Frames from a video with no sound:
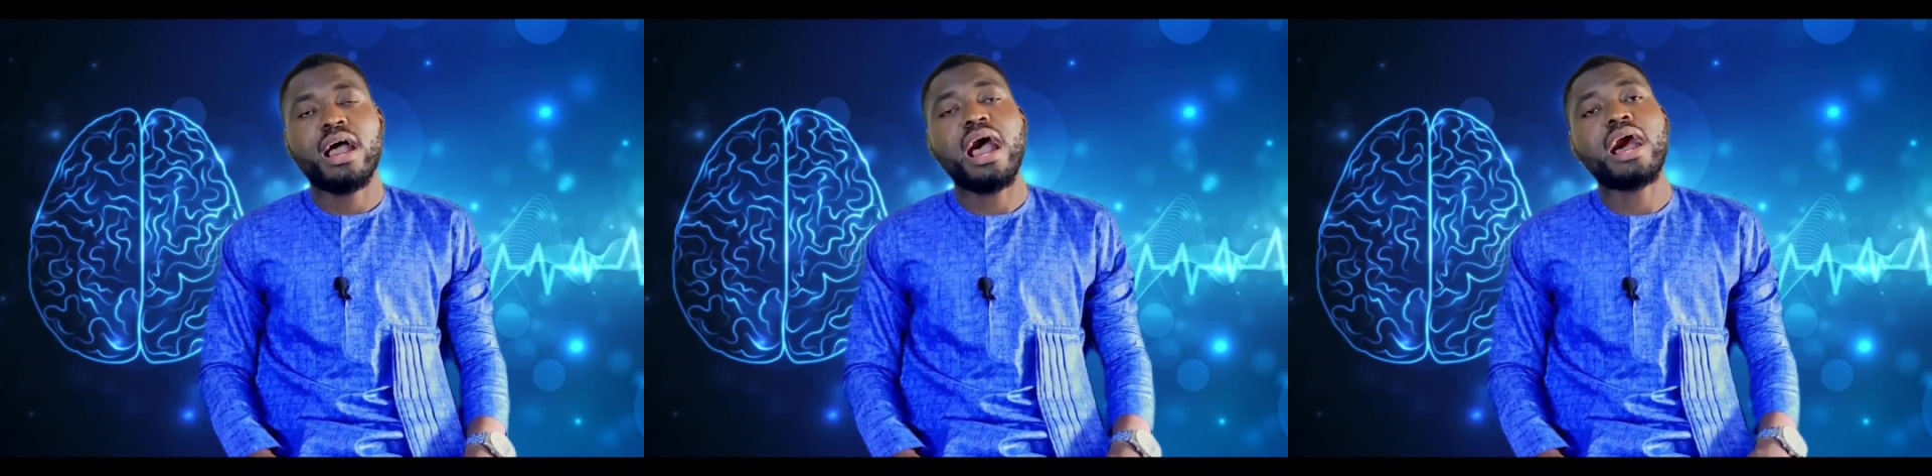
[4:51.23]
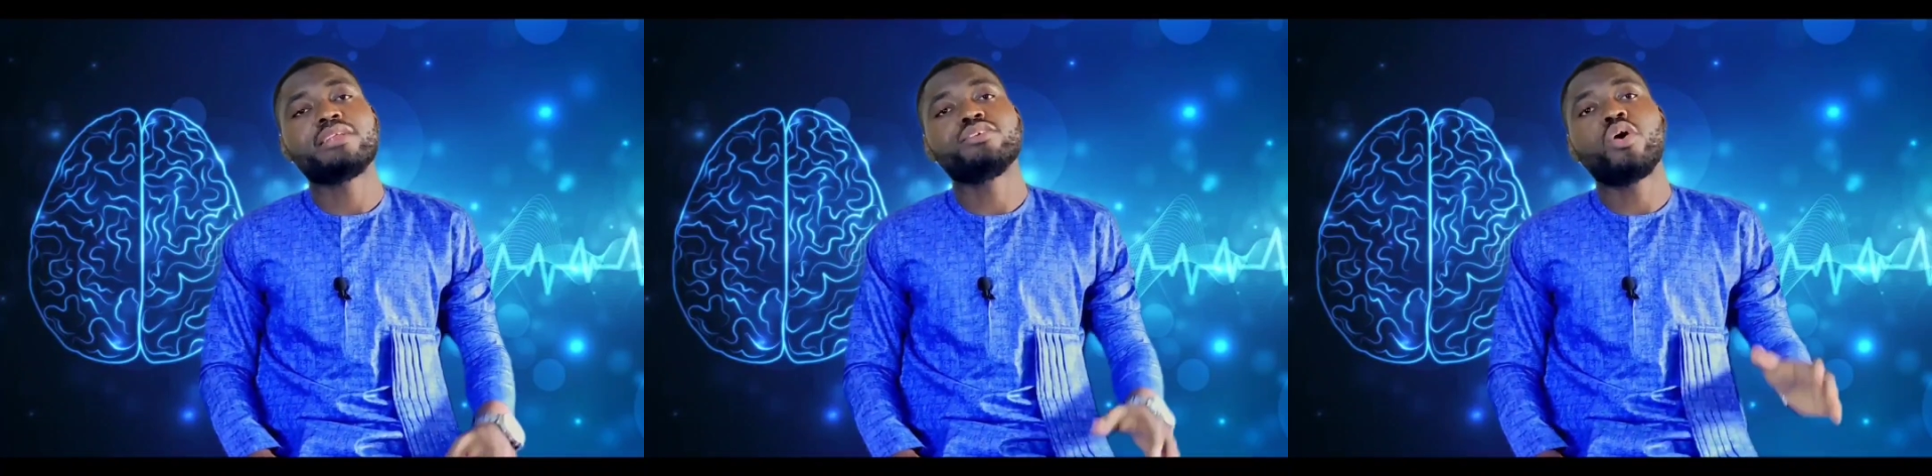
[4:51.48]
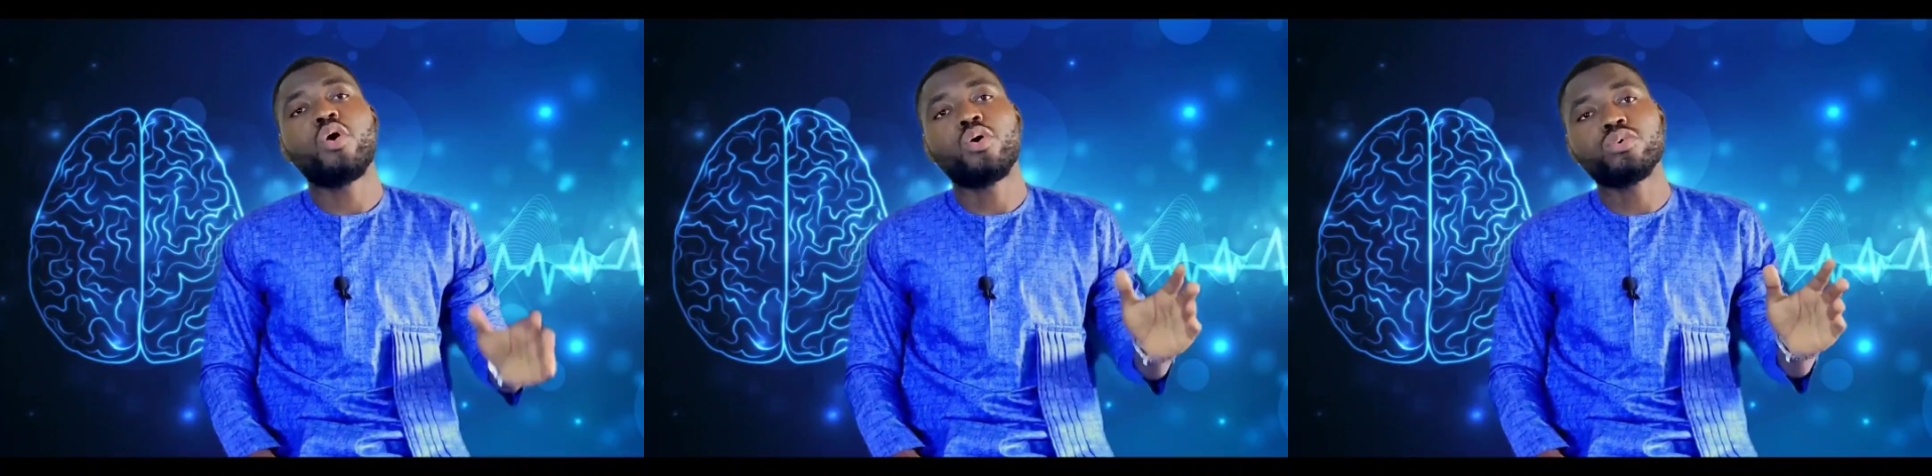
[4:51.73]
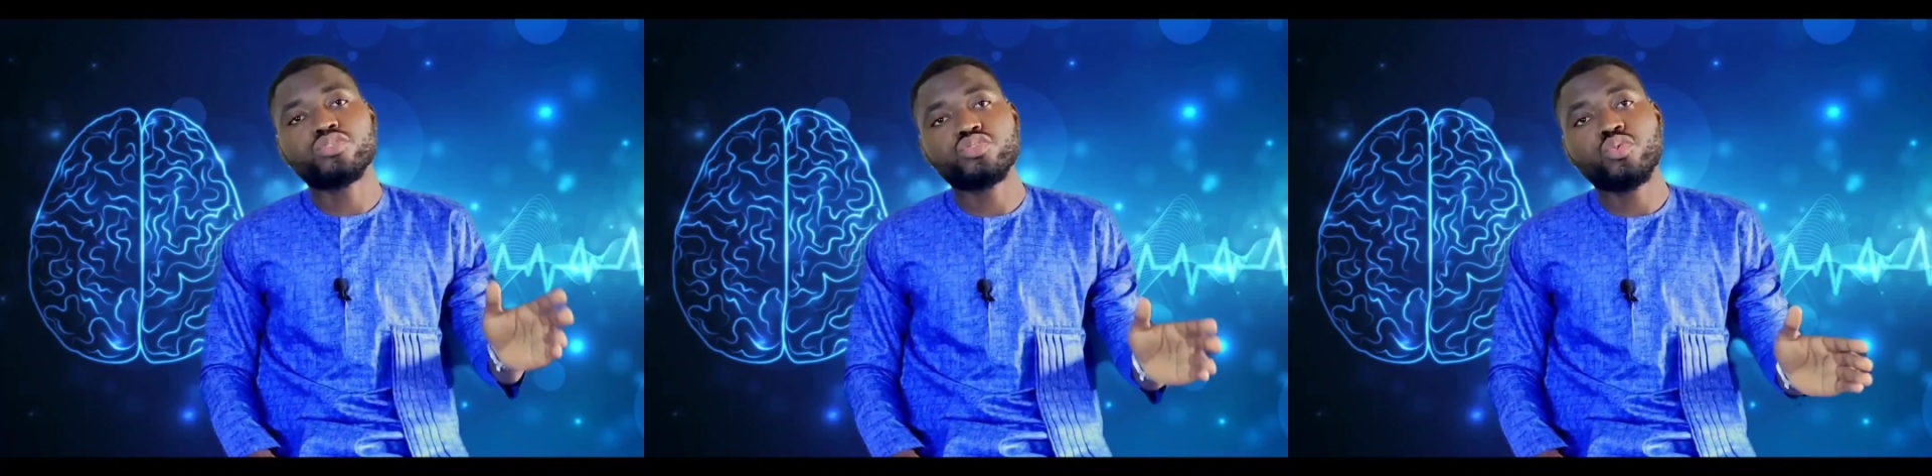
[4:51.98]
And
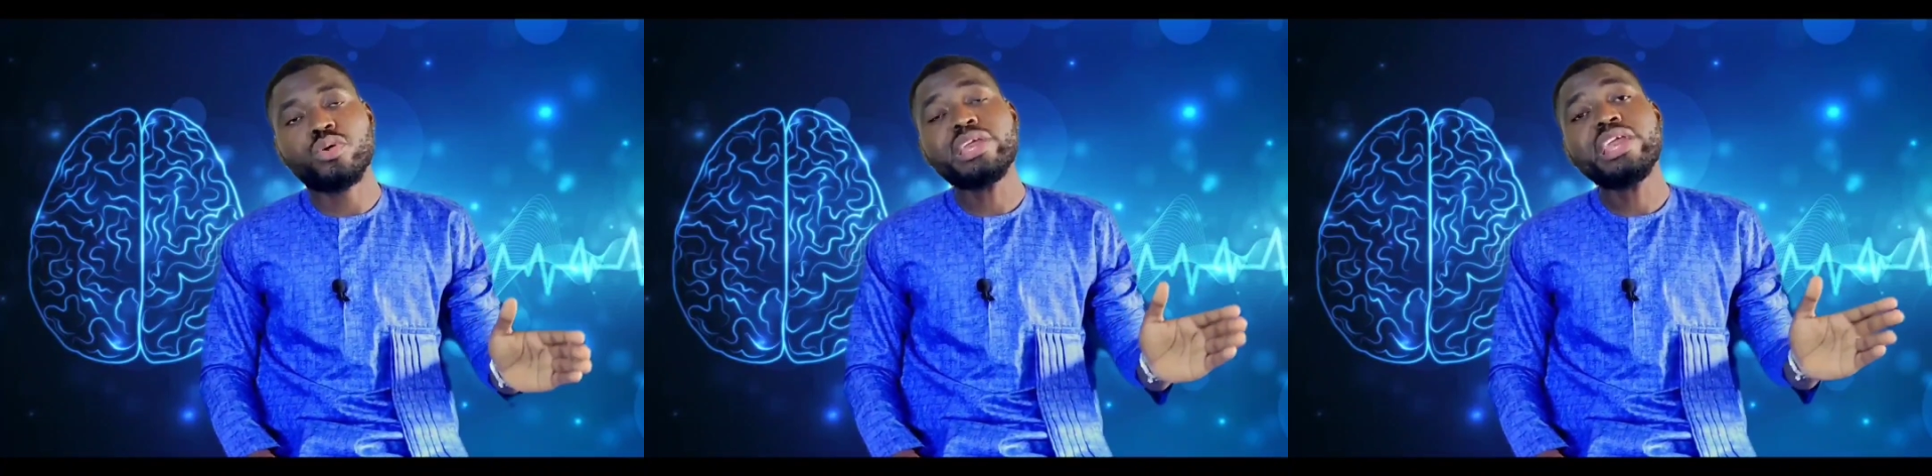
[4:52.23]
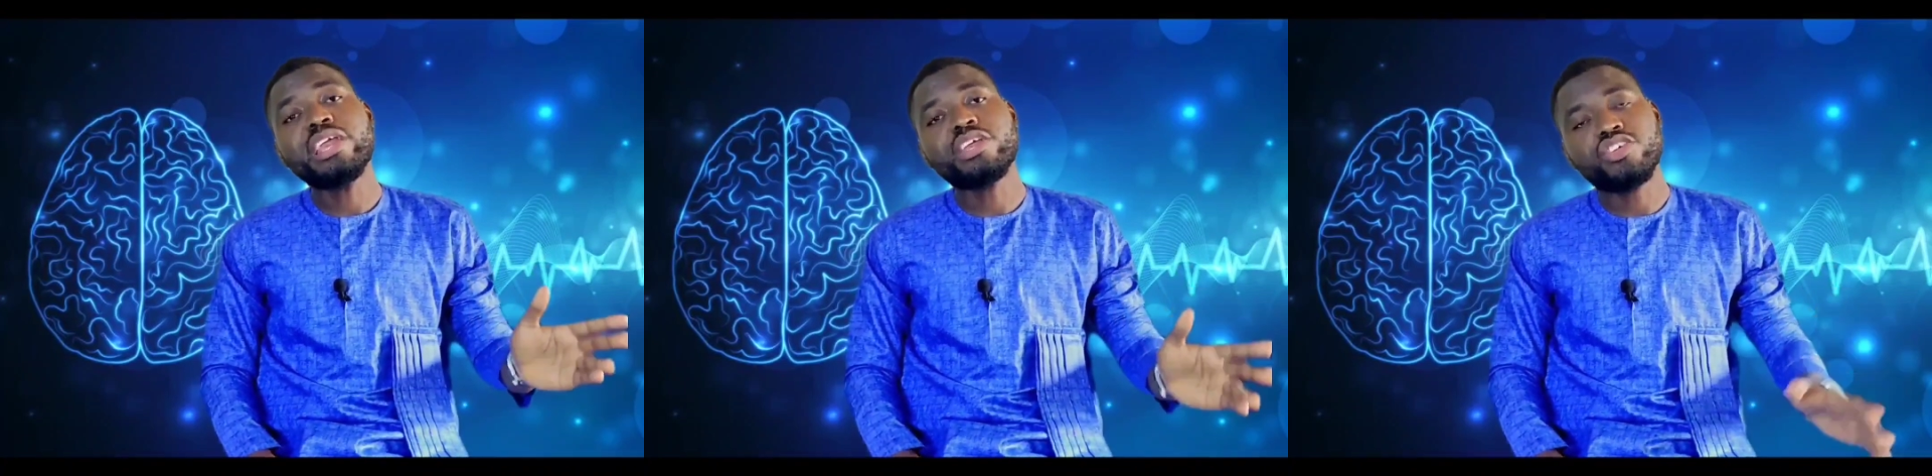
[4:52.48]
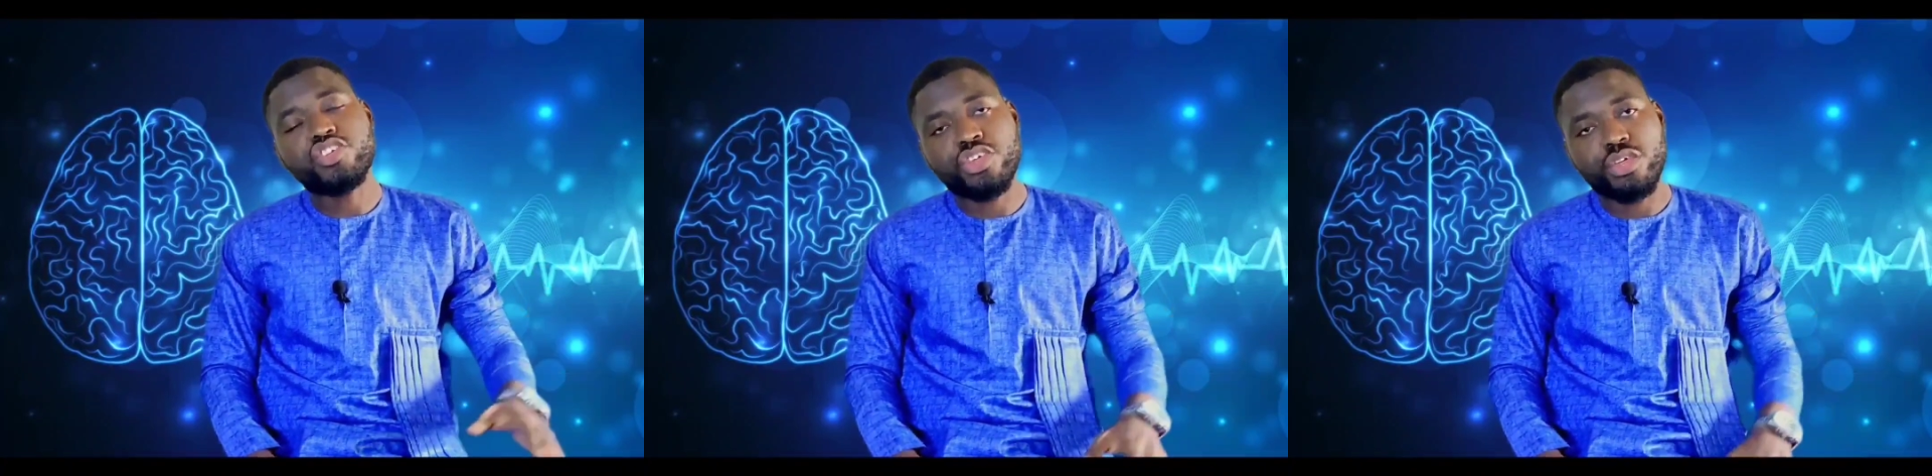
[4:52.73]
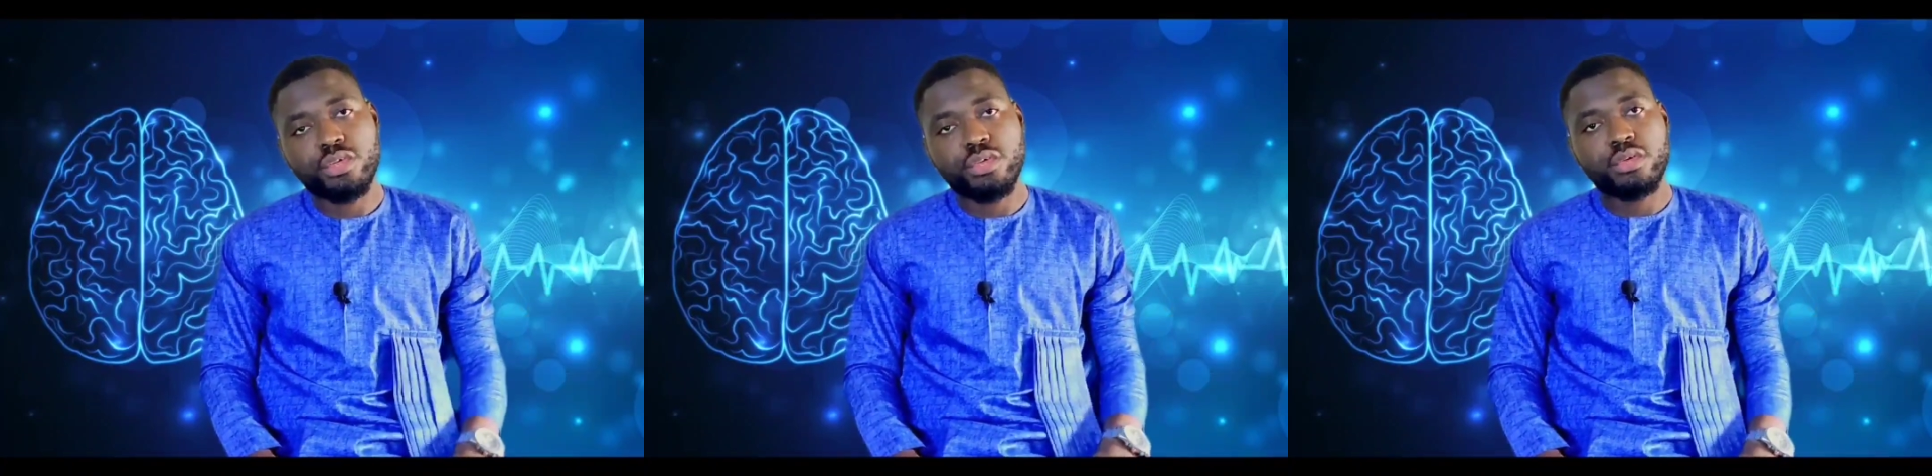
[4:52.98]
also
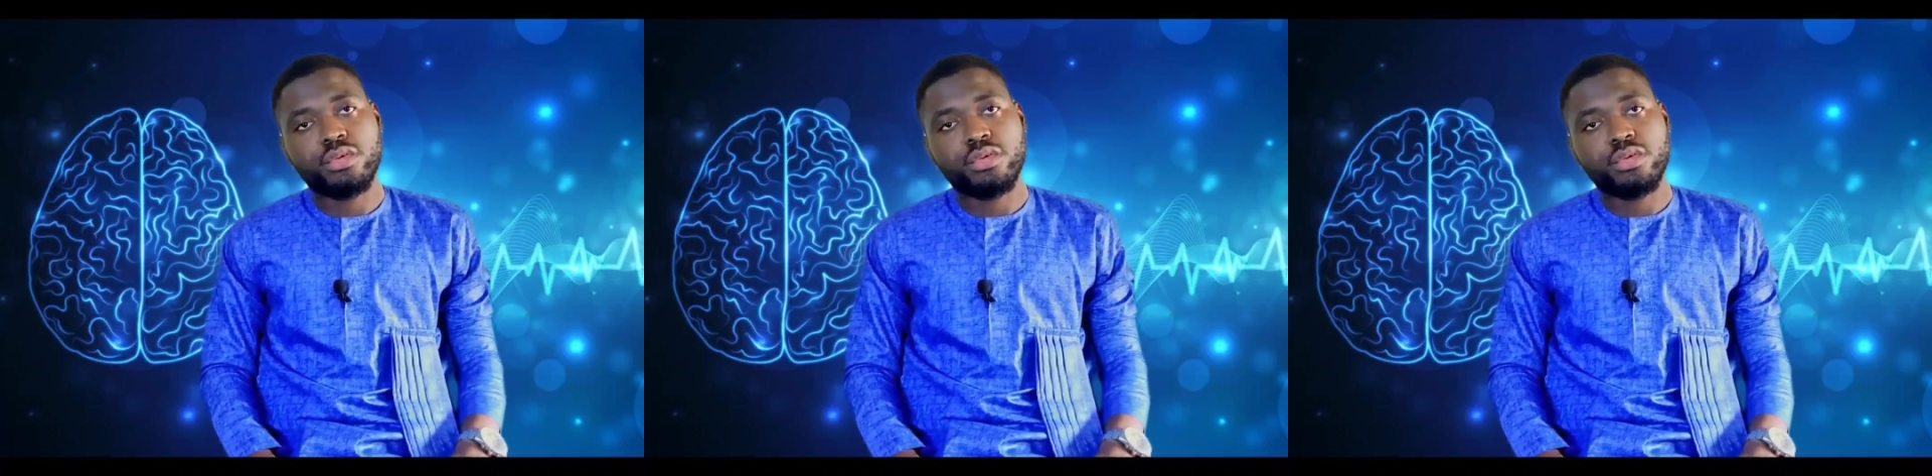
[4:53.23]
age.